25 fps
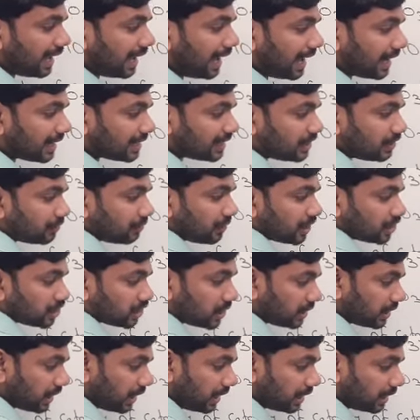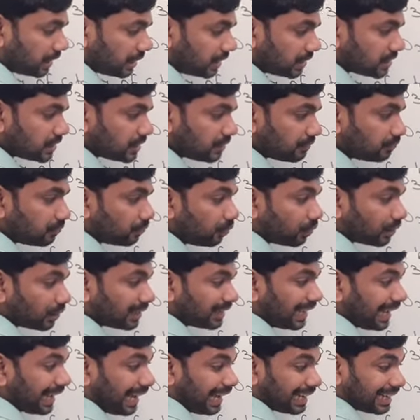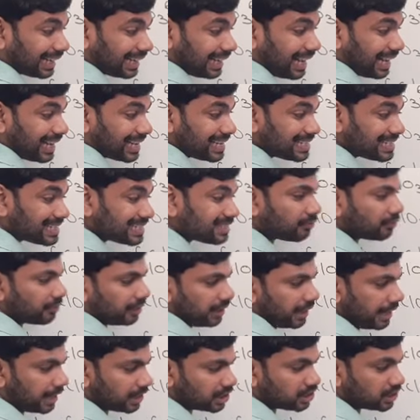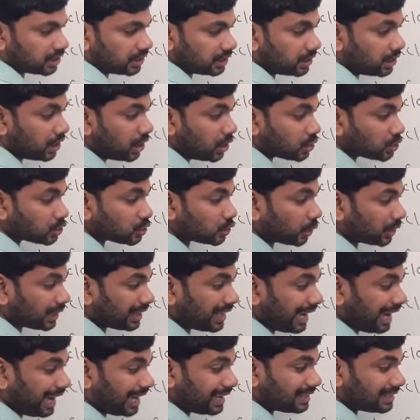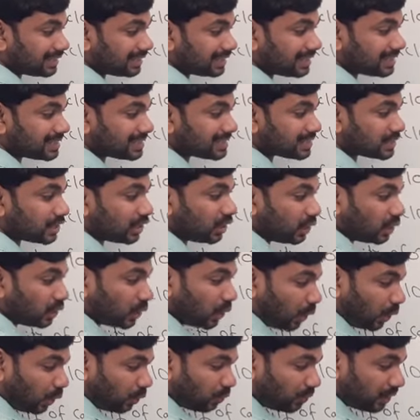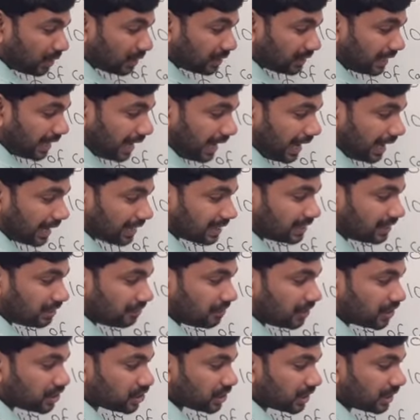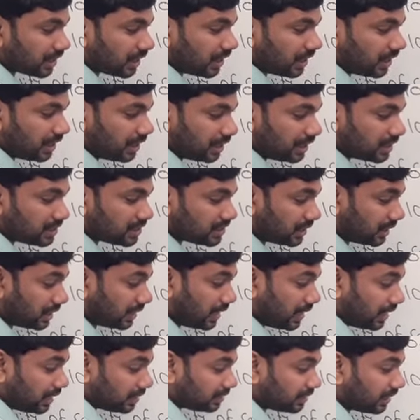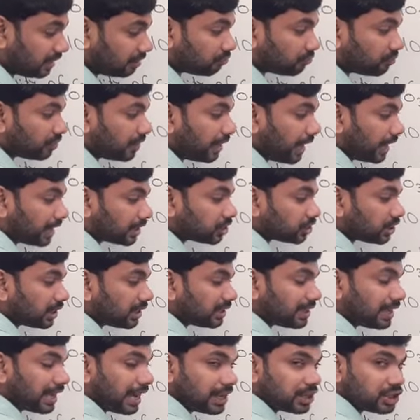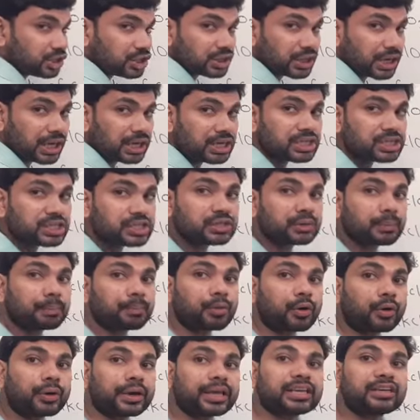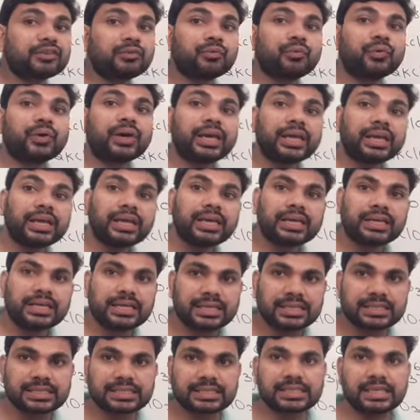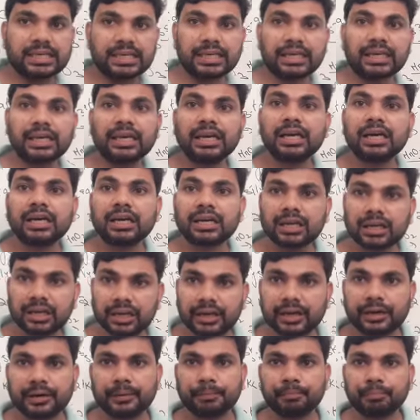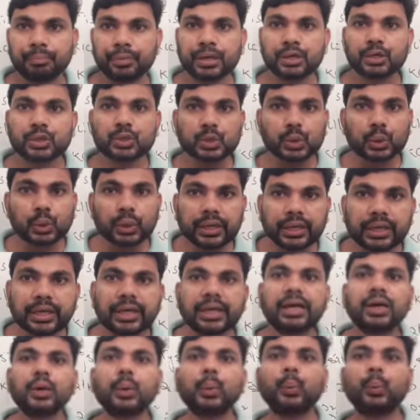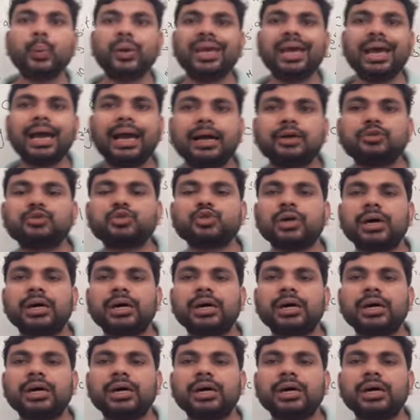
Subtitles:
activation energy for catalyzed reaction. So catalyst lower the activation energy, then reactant can change to product very easily. Clear? So here we have to